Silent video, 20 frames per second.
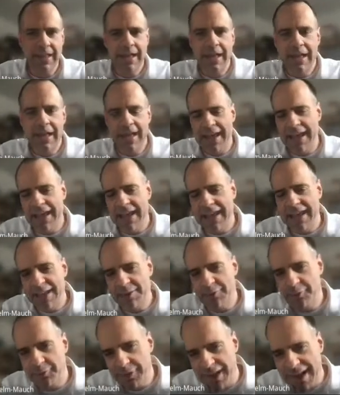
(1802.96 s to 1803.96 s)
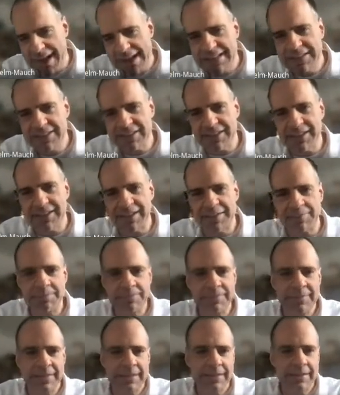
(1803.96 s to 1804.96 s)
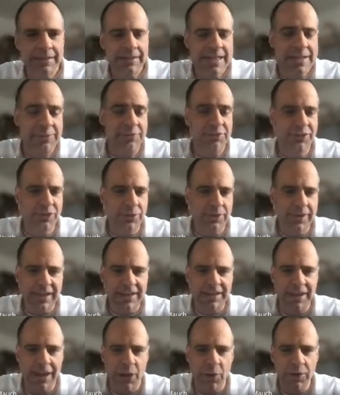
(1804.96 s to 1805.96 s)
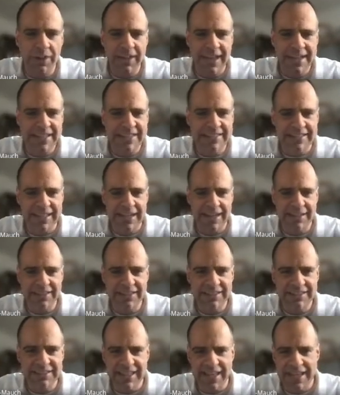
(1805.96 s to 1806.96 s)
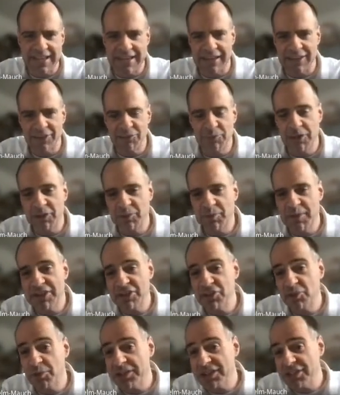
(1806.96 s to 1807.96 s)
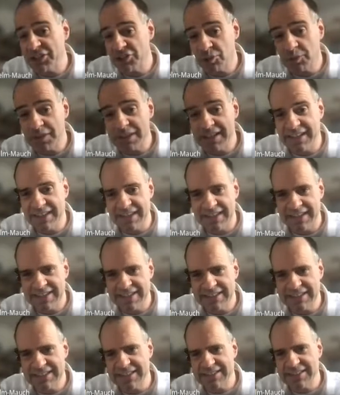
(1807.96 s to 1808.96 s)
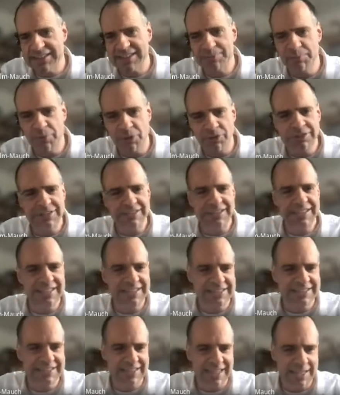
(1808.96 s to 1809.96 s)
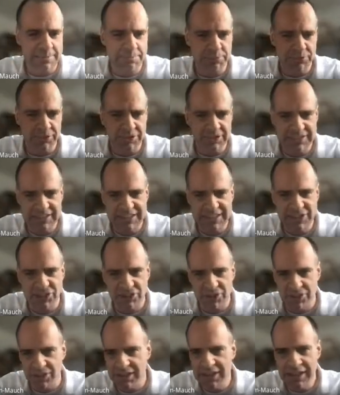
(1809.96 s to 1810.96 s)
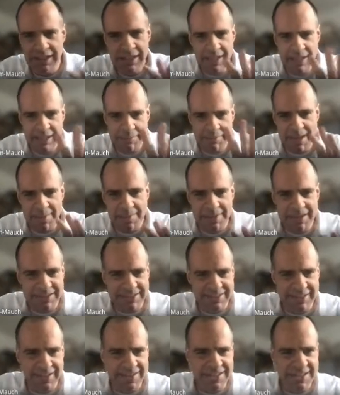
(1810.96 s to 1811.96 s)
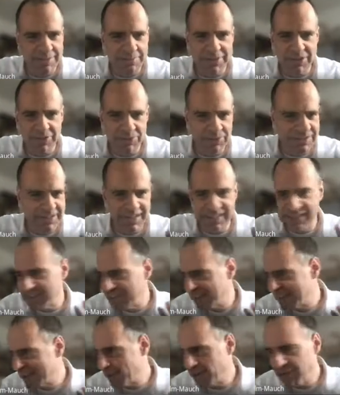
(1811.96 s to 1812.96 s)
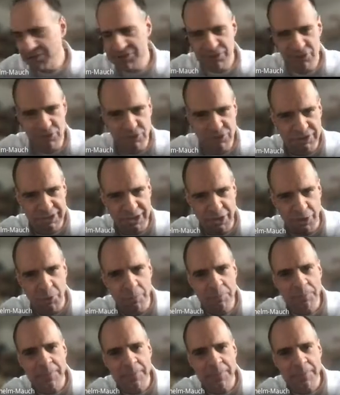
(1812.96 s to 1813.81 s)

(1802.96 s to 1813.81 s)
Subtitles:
In fact, if you look at how gates are designed, what we're doing during gates, this is mostly the same procedure. Maybe this slide is a bit too detailed and also too slow.